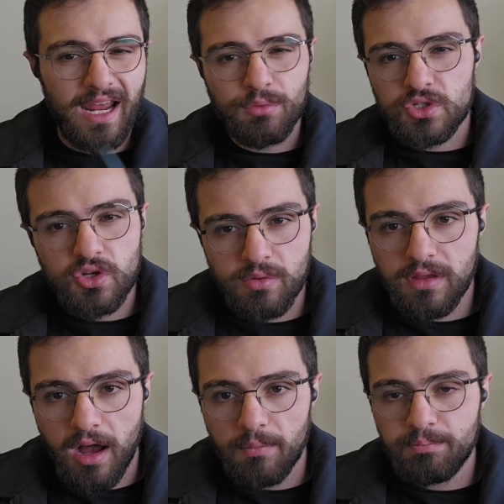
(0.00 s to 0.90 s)
And I was
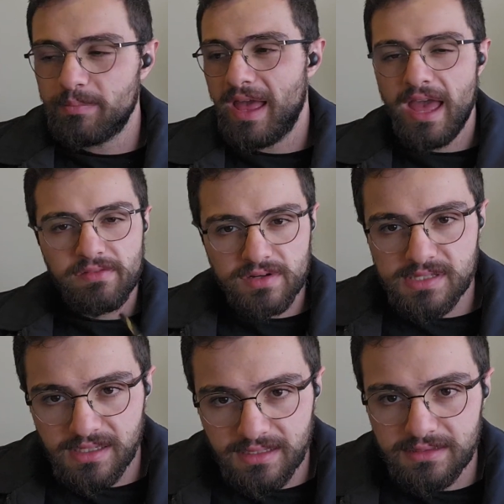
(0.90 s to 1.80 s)
showing up
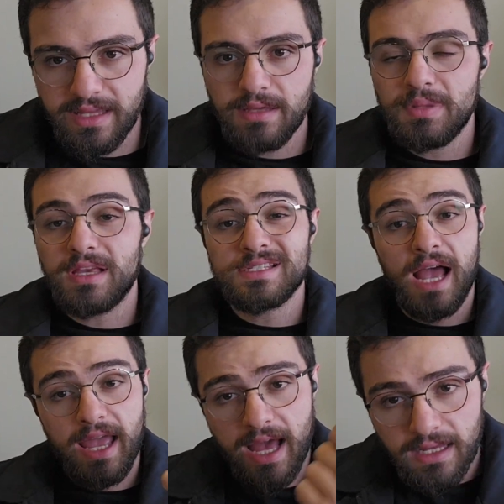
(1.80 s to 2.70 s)
every single day because
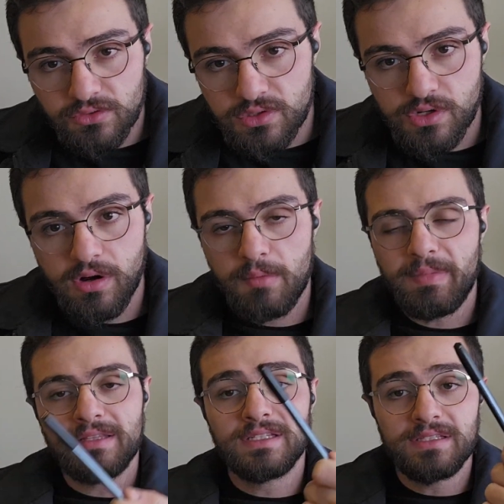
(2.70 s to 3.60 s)
I had to show
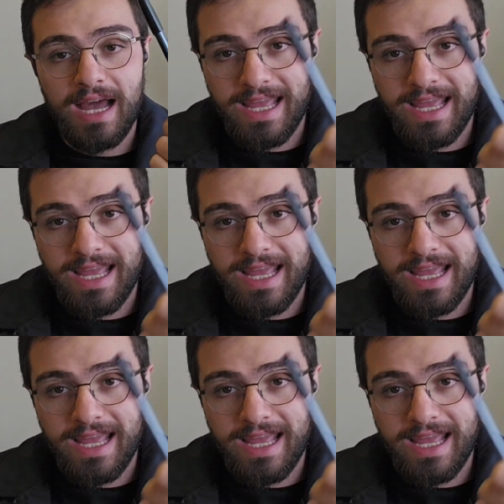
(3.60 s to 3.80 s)
up and